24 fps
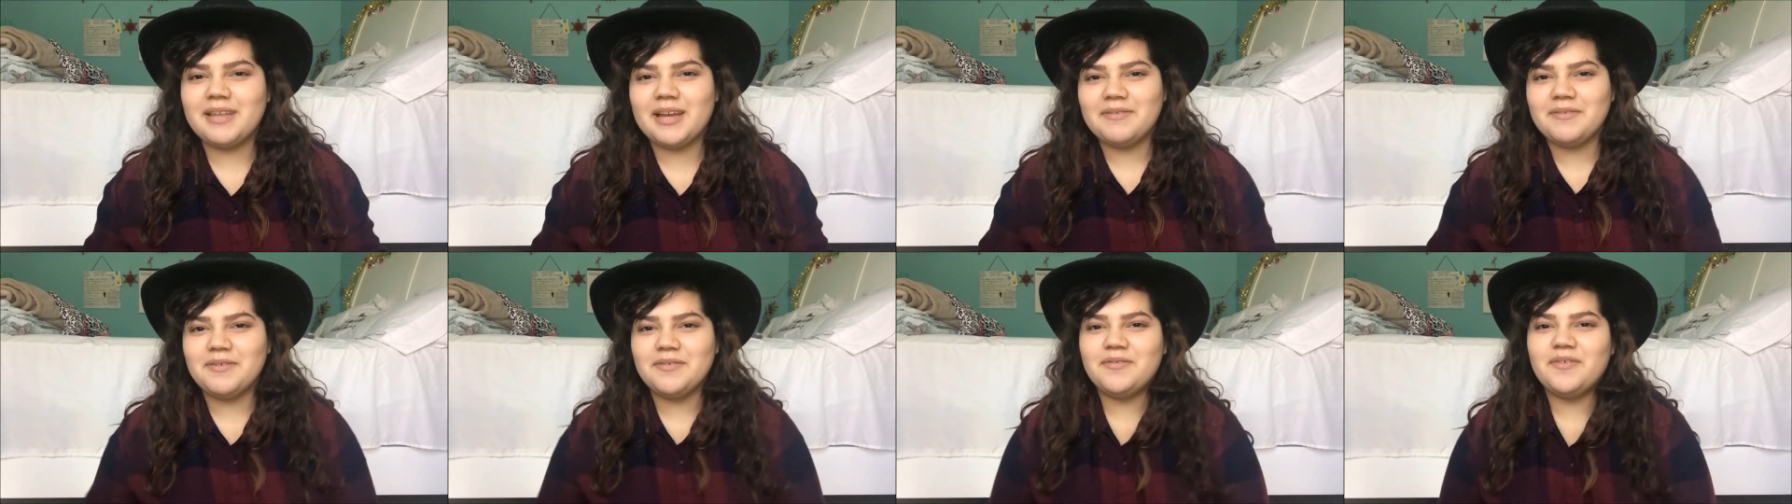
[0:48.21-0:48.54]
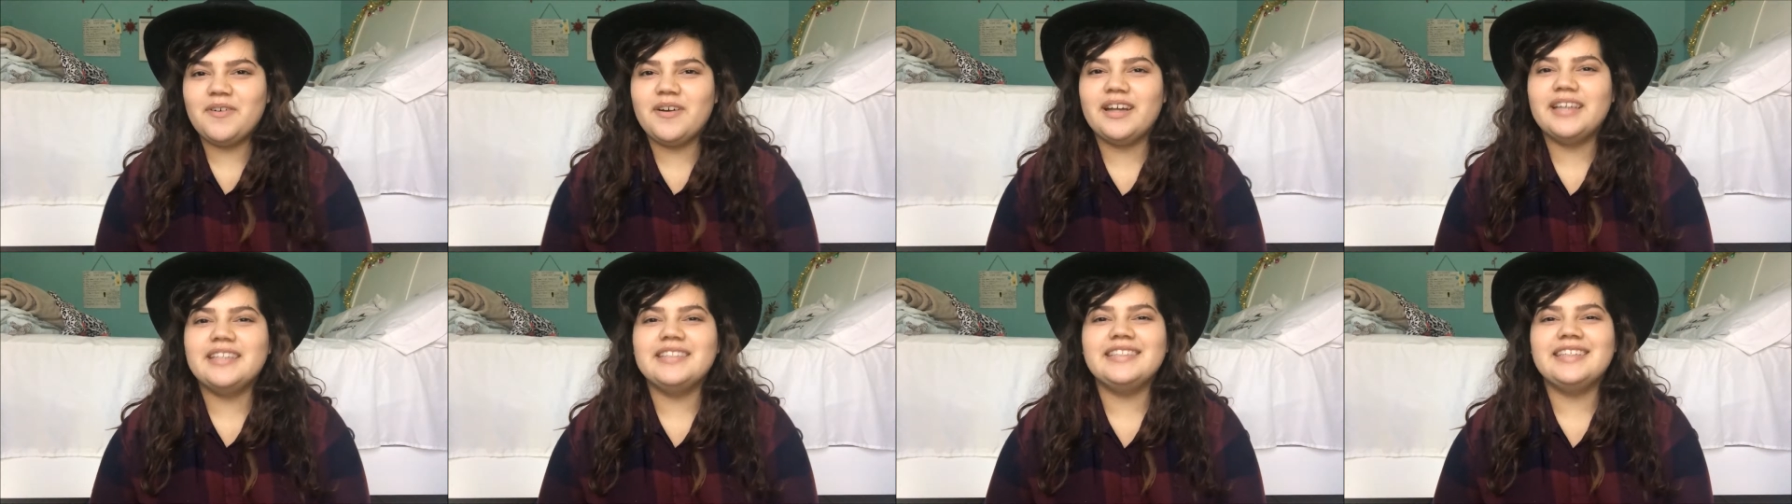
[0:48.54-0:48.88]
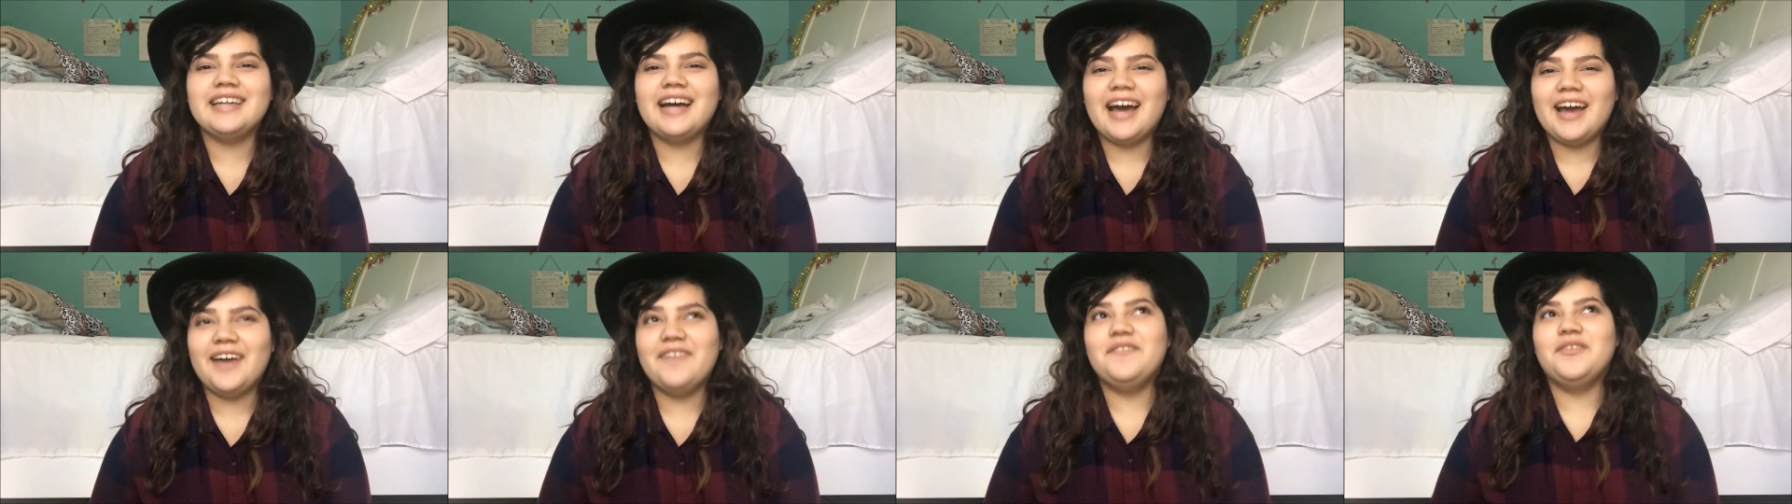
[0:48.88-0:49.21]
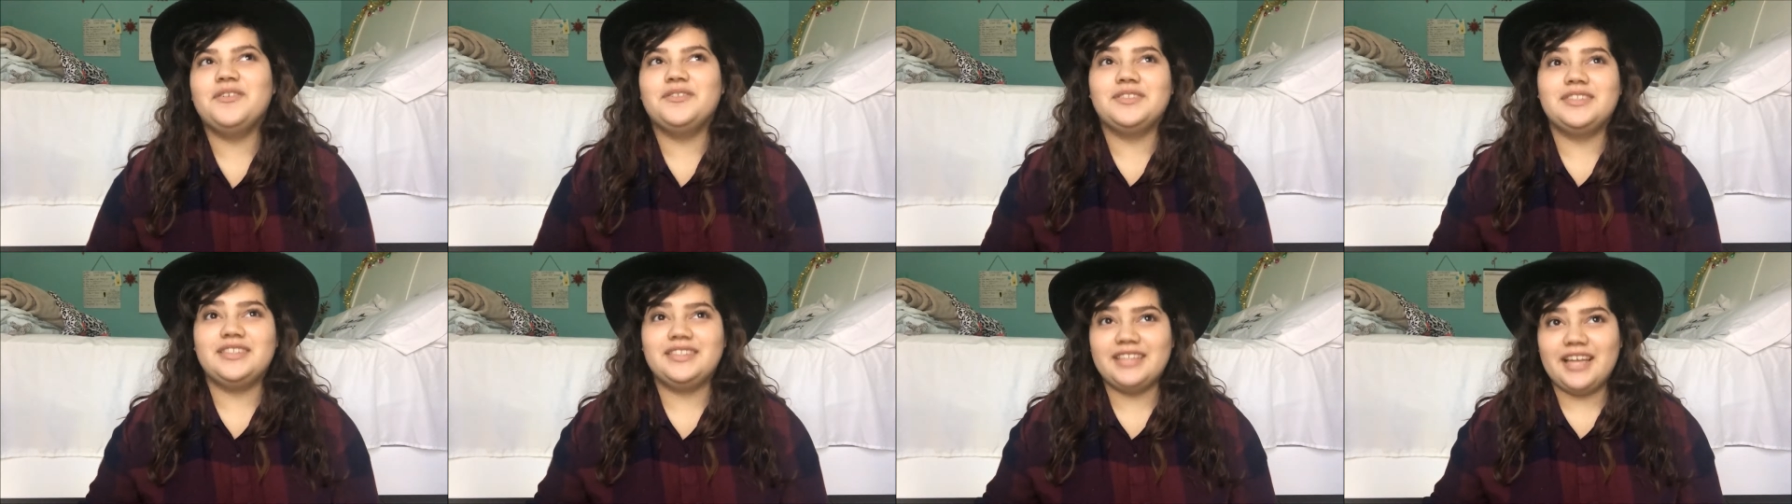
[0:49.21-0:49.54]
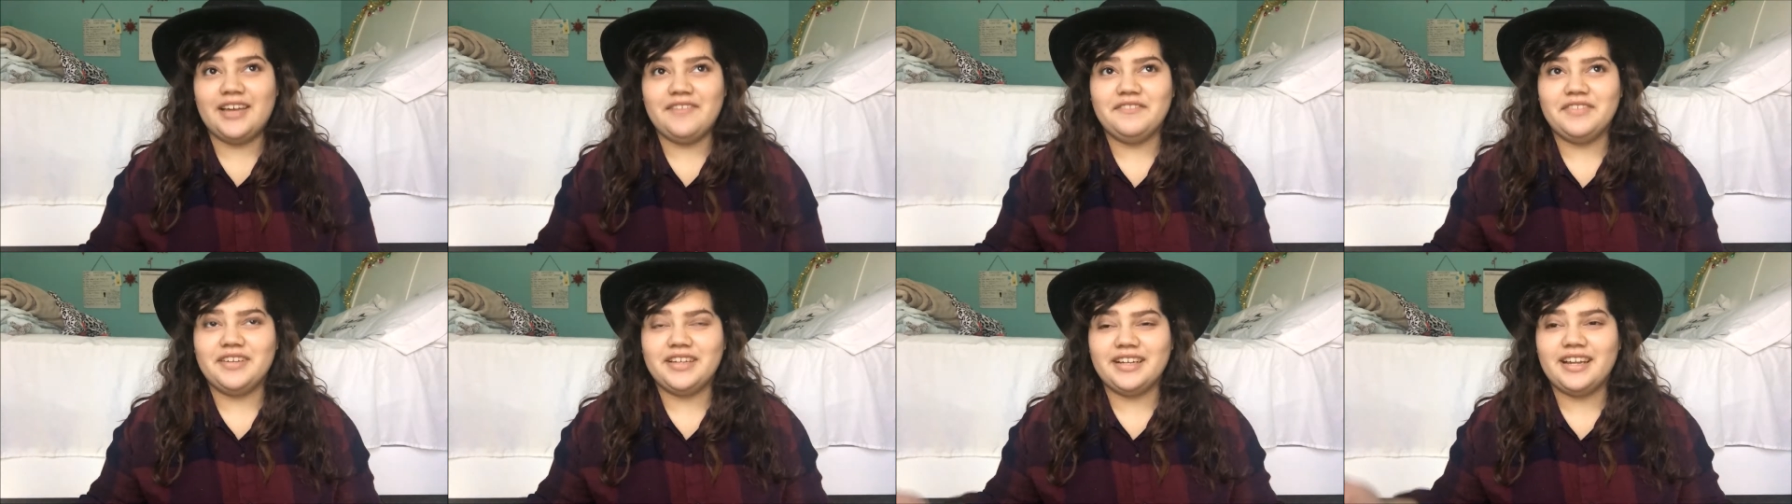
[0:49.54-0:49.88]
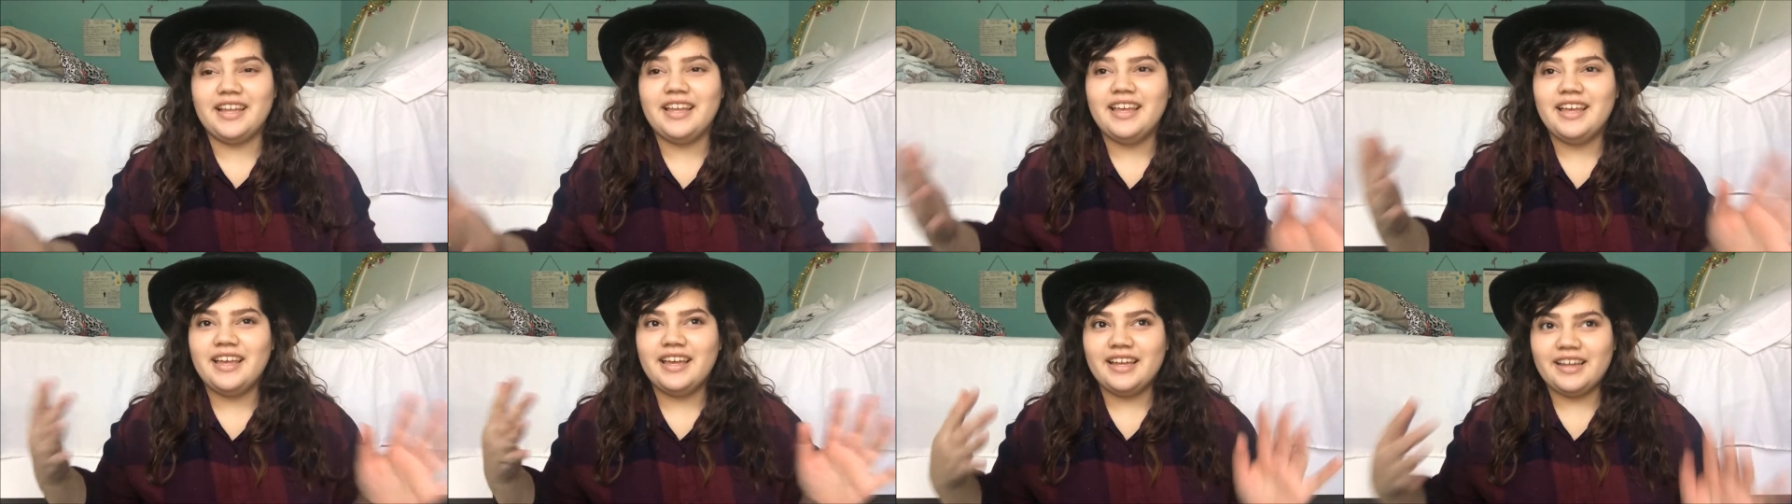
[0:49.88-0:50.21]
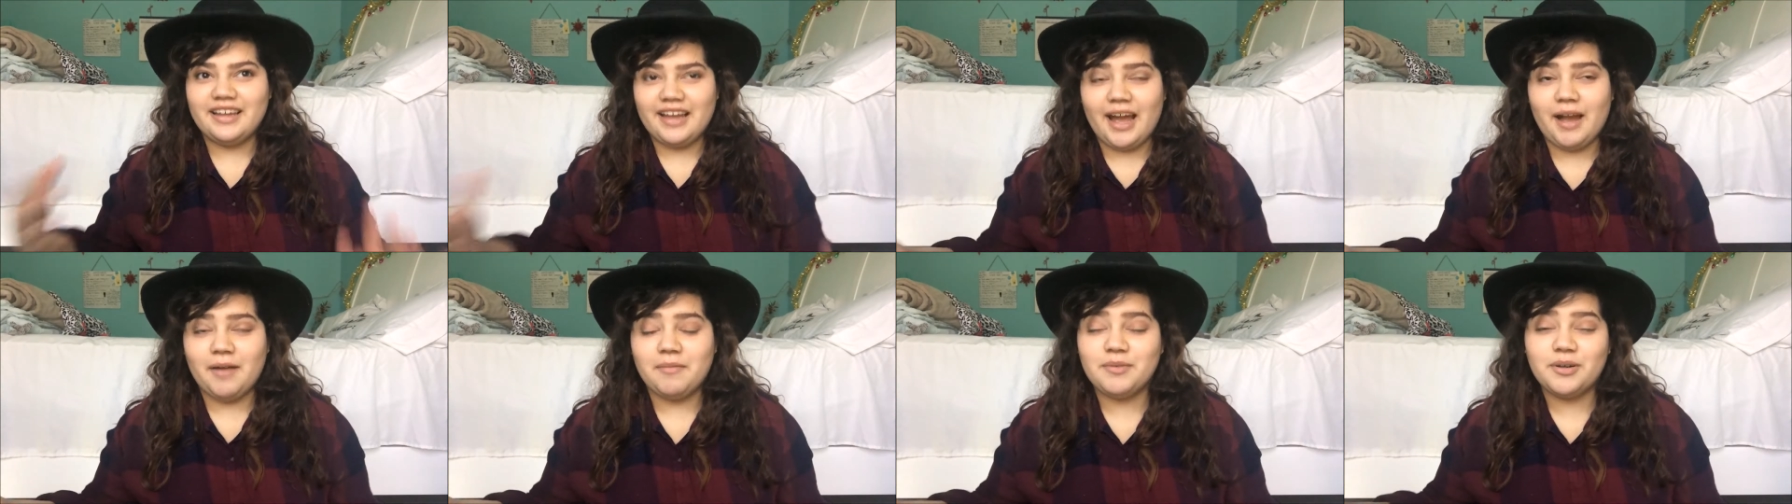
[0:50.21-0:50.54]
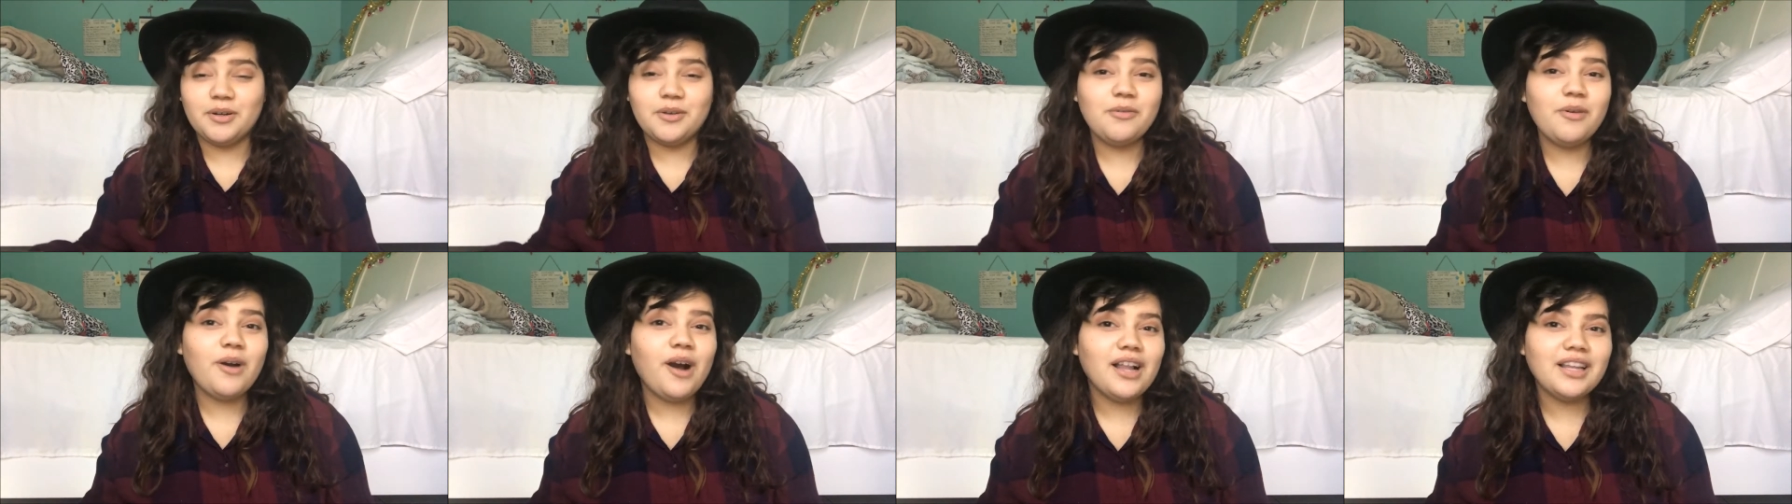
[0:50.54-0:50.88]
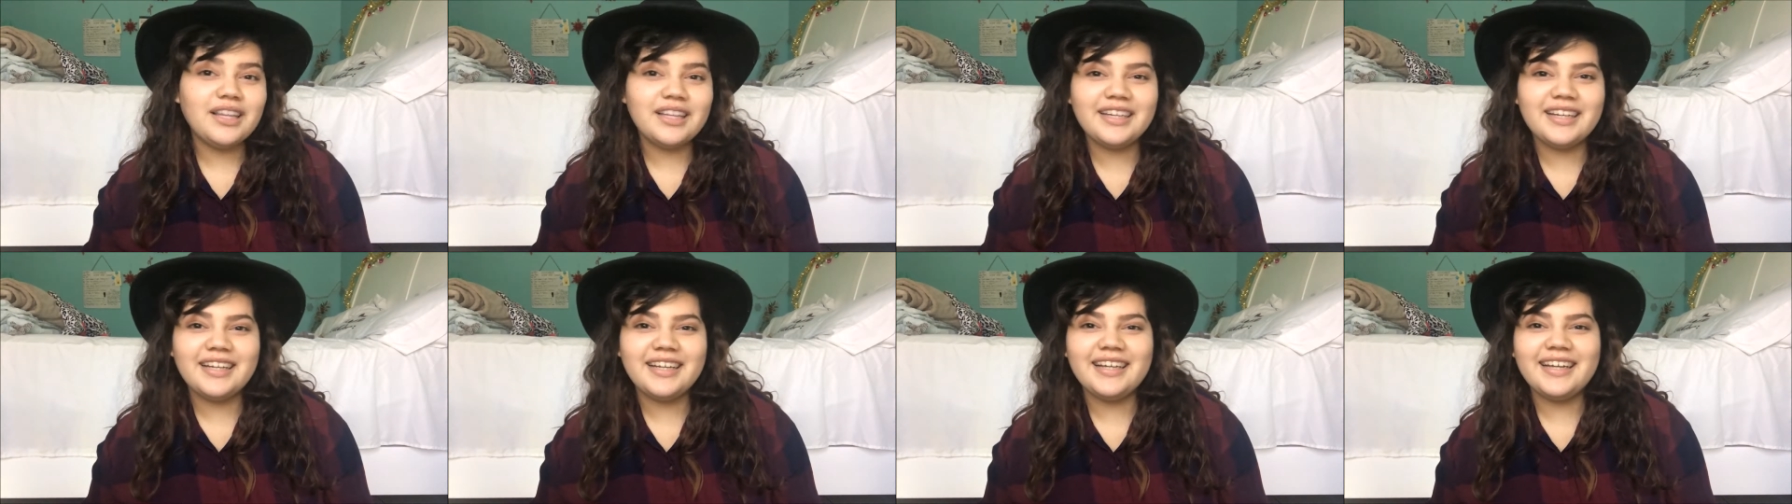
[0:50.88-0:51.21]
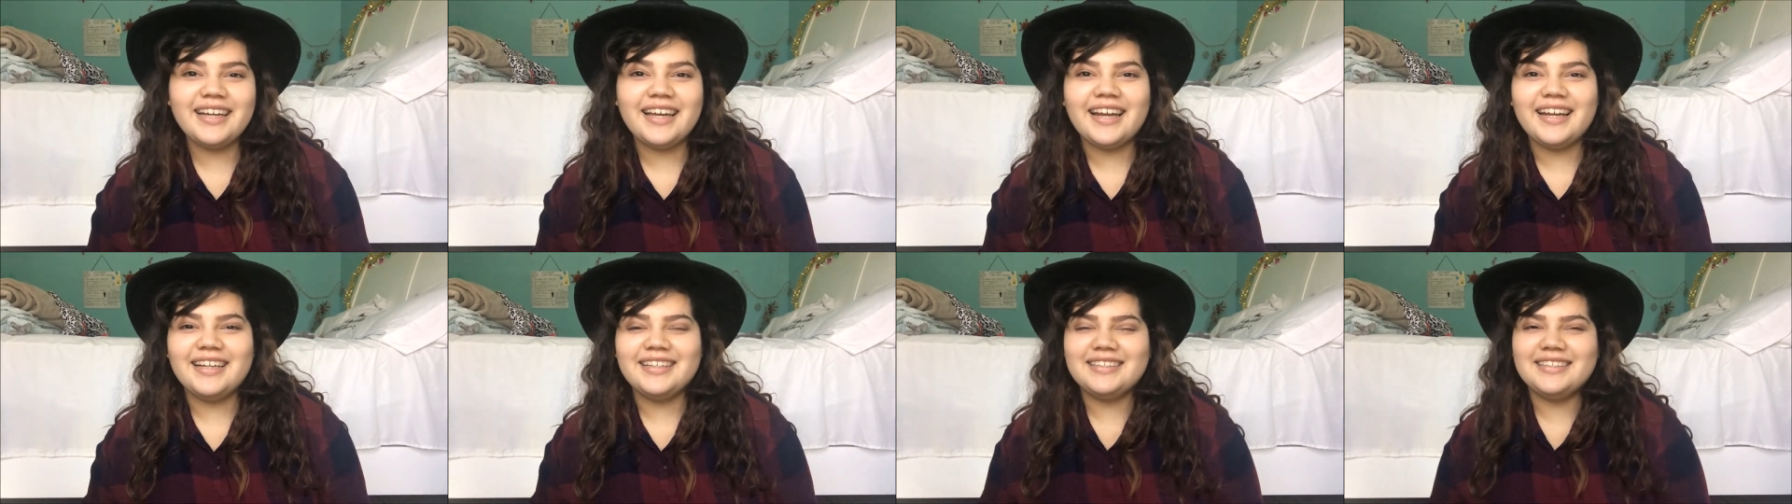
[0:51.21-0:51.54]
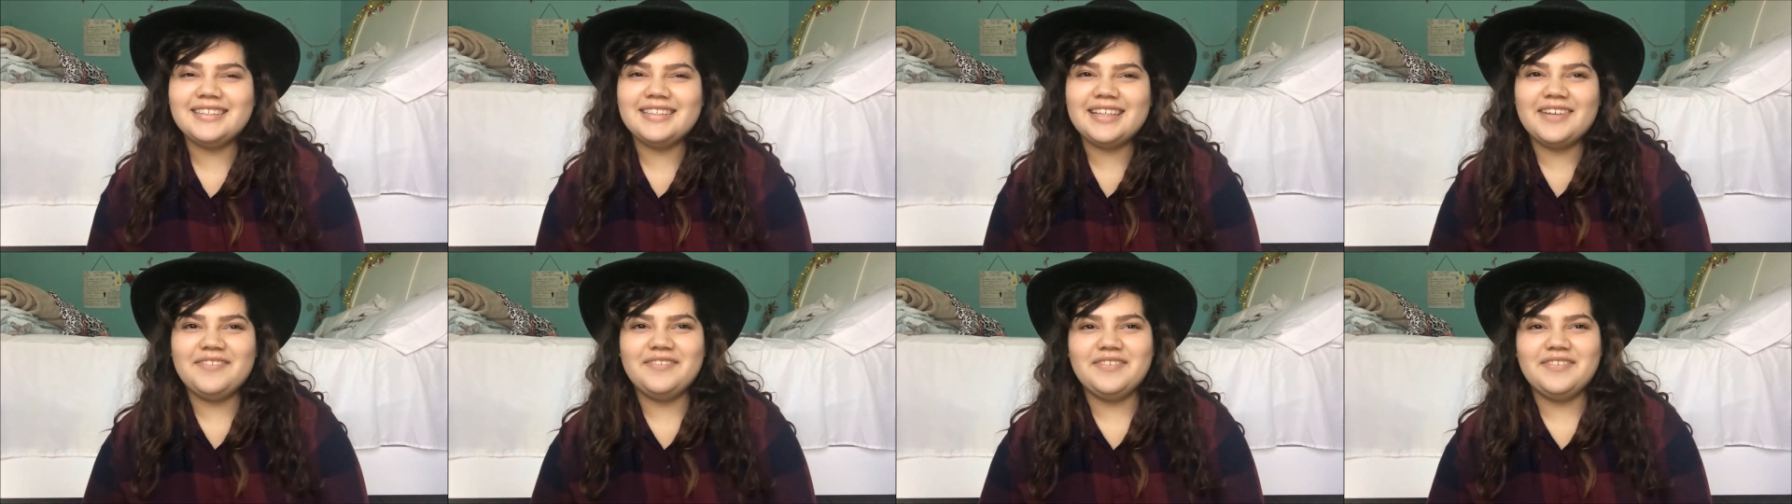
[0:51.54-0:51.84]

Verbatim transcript: thankful for is the iPhone 7 camera quality, and I,